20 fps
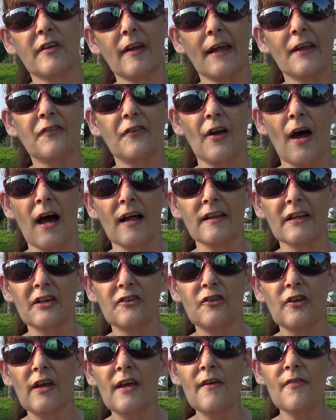takes
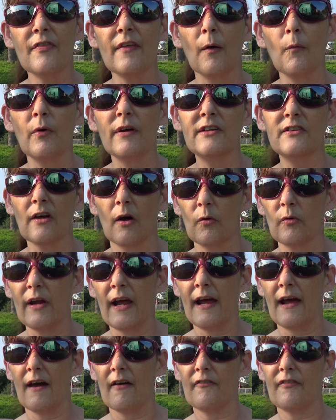knowledge that we don't
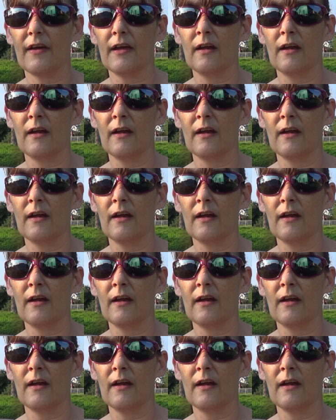have,